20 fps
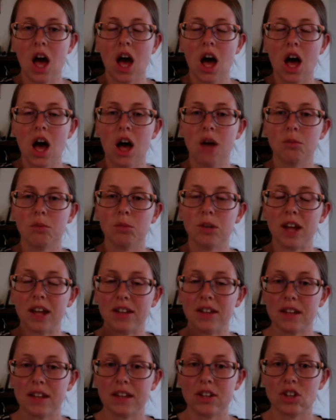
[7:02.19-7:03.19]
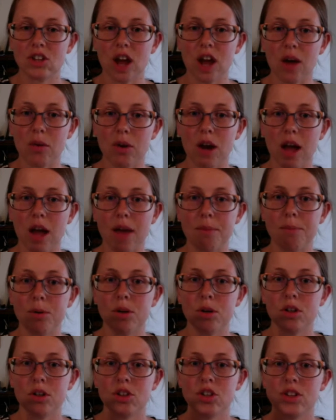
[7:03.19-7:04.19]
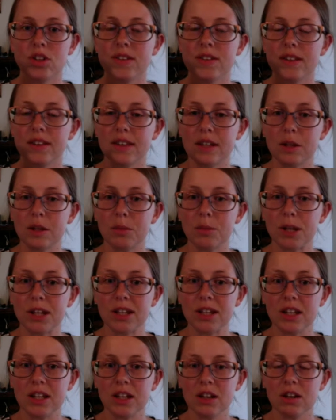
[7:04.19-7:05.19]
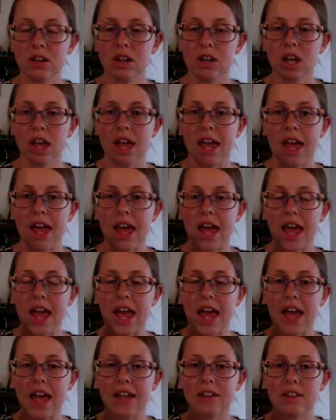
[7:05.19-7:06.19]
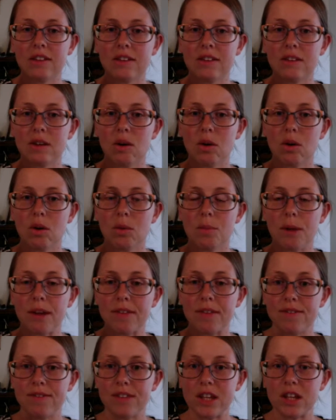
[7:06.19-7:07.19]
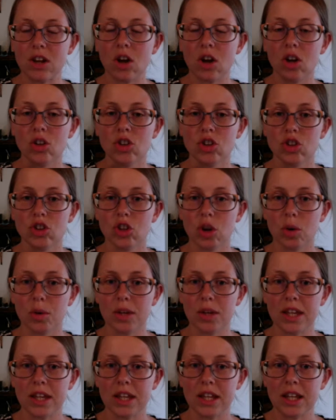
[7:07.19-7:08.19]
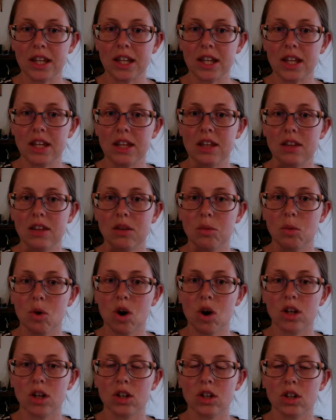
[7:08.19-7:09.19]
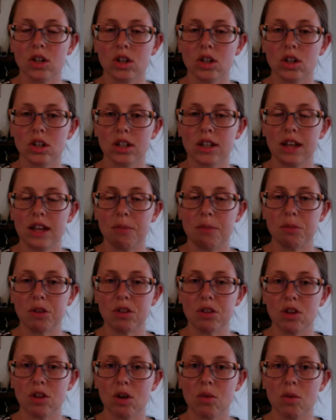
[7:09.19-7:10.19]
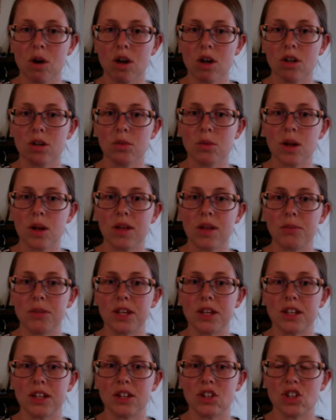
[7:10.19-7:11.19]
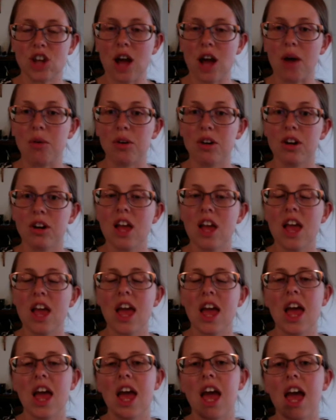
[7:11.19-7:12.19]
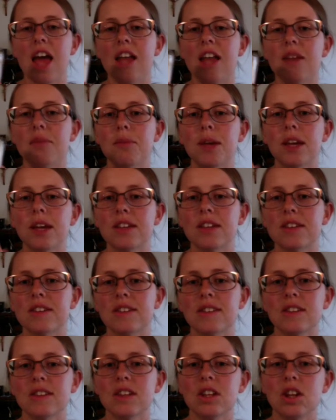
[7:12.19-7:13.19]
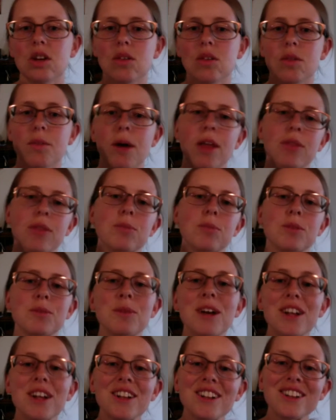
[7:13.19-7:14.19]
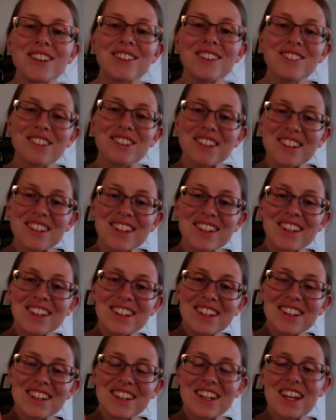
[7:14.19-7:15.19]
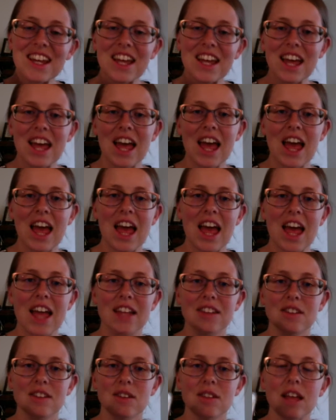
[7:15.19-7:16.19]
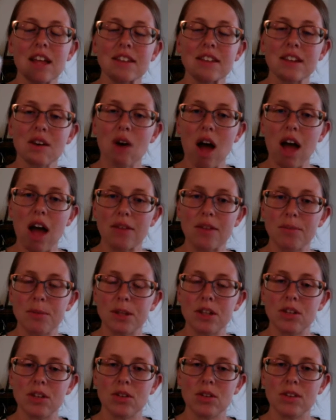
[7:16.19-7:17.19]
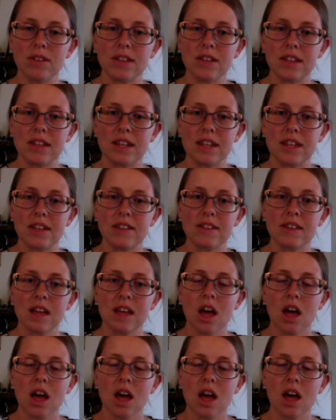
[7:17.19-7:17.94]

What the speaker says: when I take a shower, I put just a little bit in here. And so my feet are soaking in the water, in the Epsom salt water while I'm taking a shower, and it makes, you know, the bathroom smell really good. And so that's how I've been using this.